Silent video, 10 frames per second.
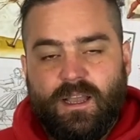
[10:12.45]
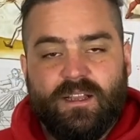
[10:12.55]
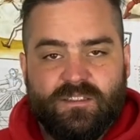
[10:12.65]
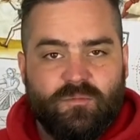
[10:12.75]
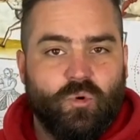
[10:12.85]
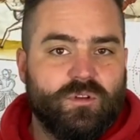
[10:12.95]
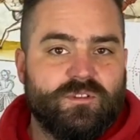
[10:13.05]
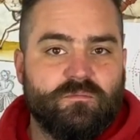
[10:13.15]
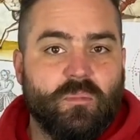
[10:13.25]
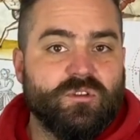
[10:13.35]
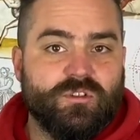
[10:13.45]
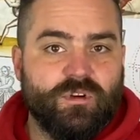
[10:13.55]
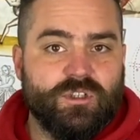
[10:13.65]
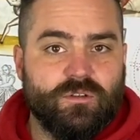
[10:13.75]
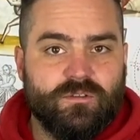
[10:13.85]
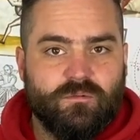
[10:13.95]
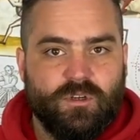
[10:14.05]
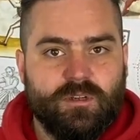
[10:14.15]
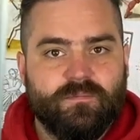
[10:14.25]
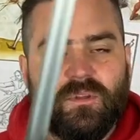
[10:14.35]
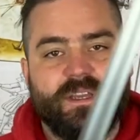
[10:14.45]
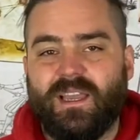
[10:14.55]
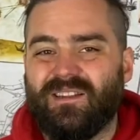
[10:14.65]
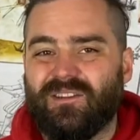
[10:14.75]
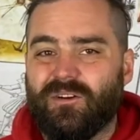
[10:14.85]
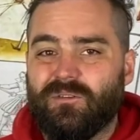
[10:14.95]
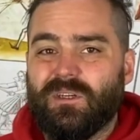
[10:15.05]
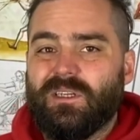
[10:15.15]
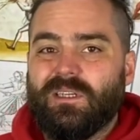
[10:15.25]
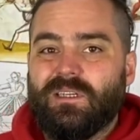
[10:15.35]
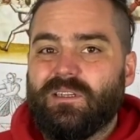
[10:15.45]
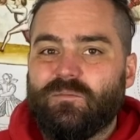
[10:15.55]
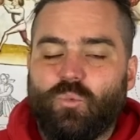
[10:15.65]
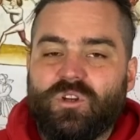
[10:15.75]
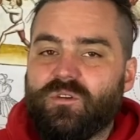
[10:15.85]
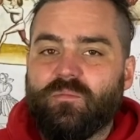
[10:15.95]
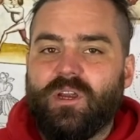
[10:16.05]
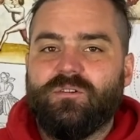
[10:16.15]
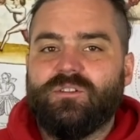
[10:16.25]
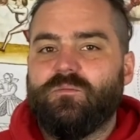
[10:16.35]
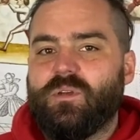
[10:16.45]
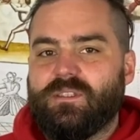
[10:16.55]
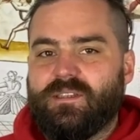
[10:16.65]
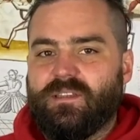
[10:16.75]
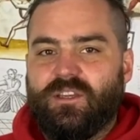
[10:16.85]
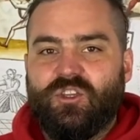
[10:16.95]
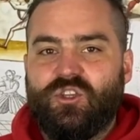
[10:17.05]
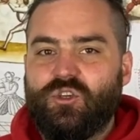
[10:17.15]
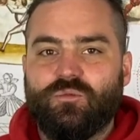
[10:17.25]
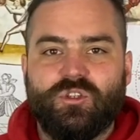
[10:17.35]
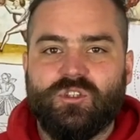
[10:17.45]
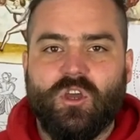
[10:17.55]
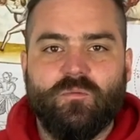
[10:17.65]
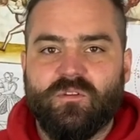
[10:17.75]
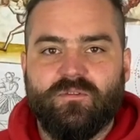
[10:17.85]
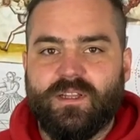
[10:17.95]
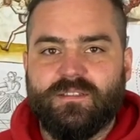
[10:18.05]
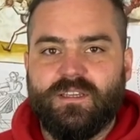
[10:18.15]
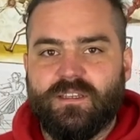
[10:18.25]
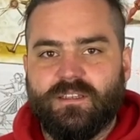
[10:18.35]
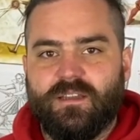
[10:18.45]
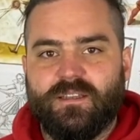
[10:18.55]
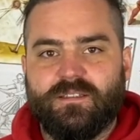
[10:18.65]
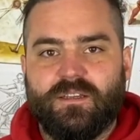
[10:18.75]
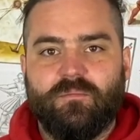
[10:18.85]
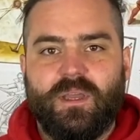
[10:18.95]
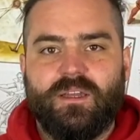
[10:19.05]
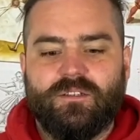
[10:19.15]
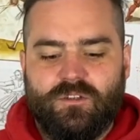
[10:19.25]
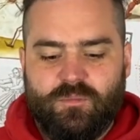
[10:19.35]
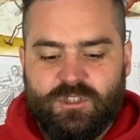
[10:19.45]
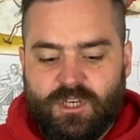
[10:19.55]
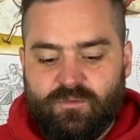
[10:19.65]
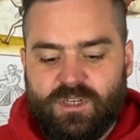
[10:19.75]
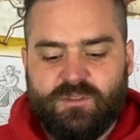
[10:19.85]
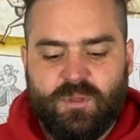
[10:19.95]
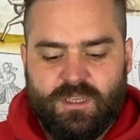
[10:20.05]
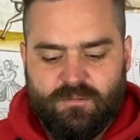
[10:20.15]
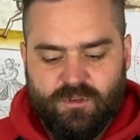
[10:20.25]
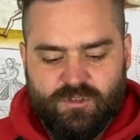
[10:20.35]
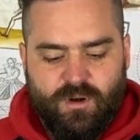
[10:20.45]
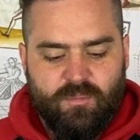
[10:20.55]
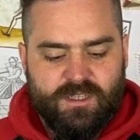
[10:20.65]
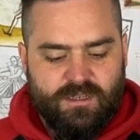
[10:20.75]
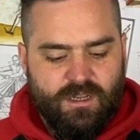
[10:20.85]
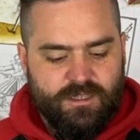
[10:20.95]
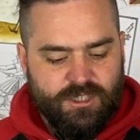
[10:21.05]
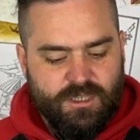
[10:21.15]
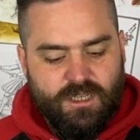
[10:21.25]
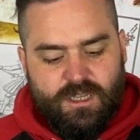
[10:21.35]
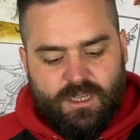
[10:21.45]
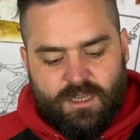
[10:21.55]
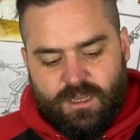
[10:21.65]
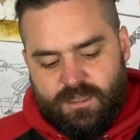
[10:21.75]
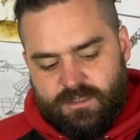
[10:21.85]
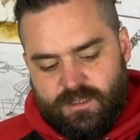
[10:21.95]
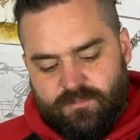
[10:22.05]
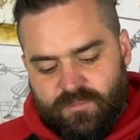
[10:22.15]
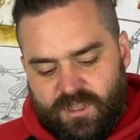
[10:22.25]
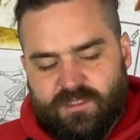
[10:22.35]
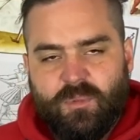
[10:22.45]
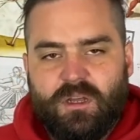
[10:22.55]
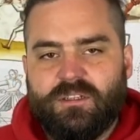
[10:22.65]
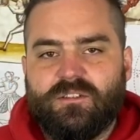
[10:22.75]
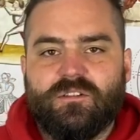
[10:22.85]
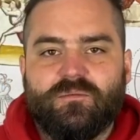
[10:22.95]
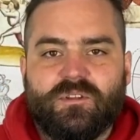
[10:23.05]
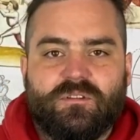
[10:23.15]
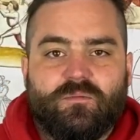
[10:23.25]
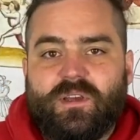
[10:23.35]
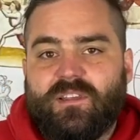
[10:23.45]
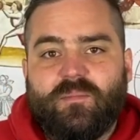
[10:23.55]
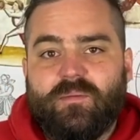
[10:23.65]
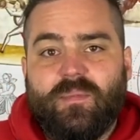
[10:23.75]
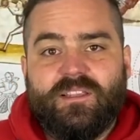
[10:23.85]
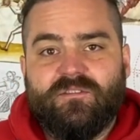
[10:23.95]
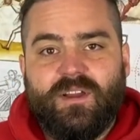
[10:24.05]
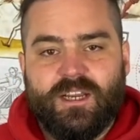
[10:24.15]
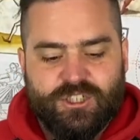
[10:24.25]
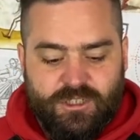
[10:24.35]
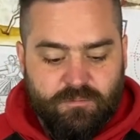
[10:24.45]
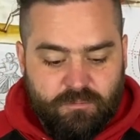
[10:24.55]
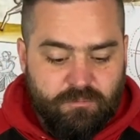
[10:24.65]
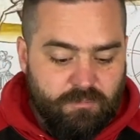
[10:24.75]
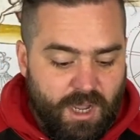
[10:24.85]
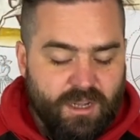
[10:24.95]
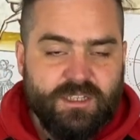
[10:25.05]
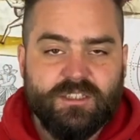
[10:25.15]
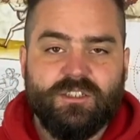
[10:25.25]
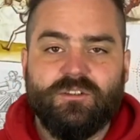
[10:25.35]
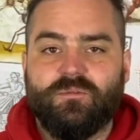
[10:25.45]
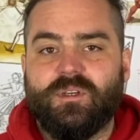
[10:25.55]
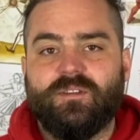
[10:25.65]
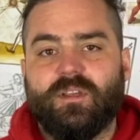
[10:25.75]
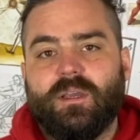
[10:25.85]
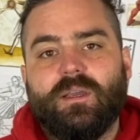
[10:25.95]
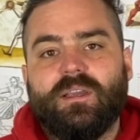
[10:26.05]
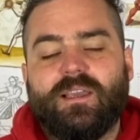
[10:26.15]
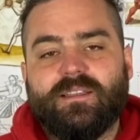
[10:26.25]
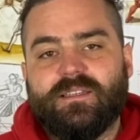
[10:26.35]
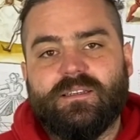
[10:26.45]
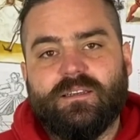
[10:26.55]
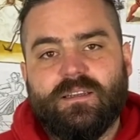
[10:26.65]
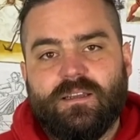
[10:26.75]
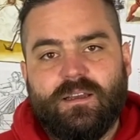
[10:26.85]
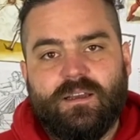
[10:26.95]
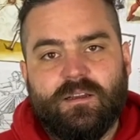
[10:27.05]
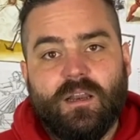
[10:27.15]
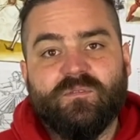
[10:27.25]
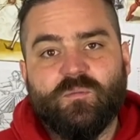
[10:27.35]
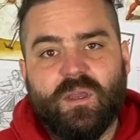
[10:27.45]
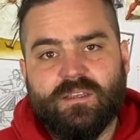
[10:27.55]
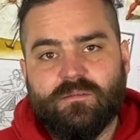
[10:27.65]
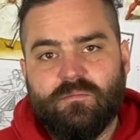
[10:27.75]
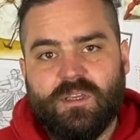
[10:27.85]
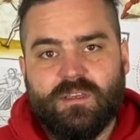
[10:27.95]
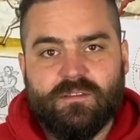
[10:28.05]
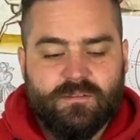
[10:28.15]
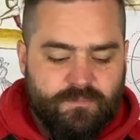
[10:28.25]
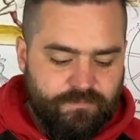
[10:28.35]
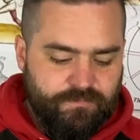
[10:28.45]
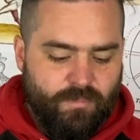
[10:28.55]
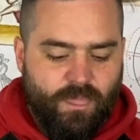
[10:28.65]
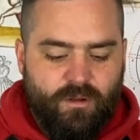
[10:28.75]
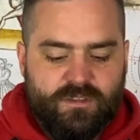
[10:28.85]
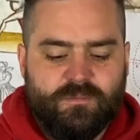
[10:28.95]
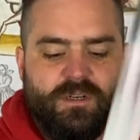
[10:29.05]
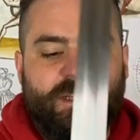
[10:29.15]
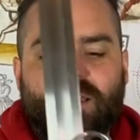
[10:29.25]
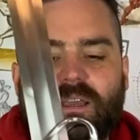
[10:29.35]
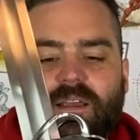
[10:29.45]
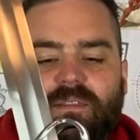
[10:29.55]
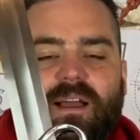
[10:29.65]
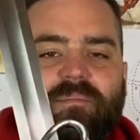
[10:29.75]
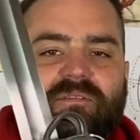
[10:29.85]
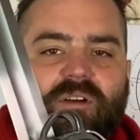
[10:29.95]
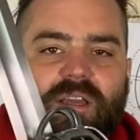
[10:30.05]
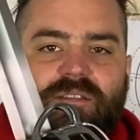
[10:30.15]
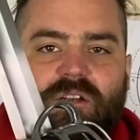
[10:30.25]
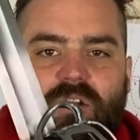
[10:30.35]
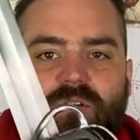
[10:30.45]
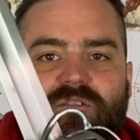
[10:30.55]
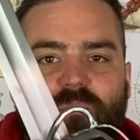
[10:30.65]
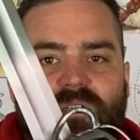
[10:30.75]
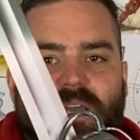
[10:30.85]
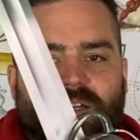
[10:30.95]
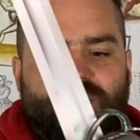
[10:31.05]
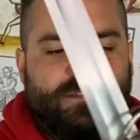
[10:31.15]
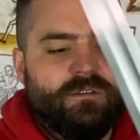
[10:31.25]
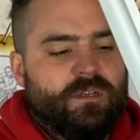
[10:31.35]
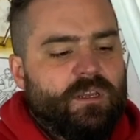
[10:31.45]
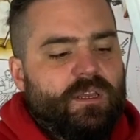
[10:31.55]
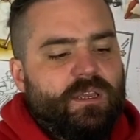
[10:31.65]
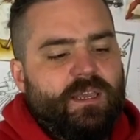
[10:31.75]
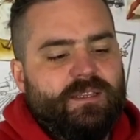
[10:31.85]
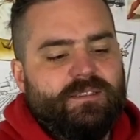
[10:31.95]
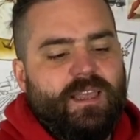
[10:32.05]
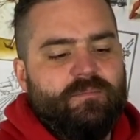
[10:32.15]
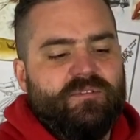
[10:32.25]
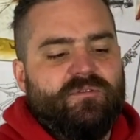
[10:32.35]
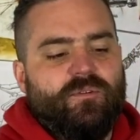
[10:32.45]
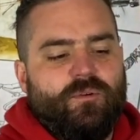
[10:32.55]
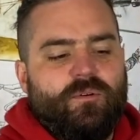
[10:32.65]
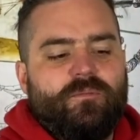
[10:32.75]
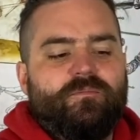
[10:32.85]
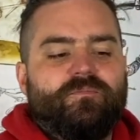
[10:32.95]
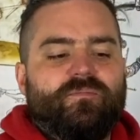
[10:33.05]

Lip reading: as small as most originals were. Again, though, what are you comparing to? Because there's a huge scope of antiques out there to compare to. But generally speaking, most replicas are larger, and that's partly to do with the way they've been manufactured and partly to do with getting glove space, because ultimately that provides loads of protection except for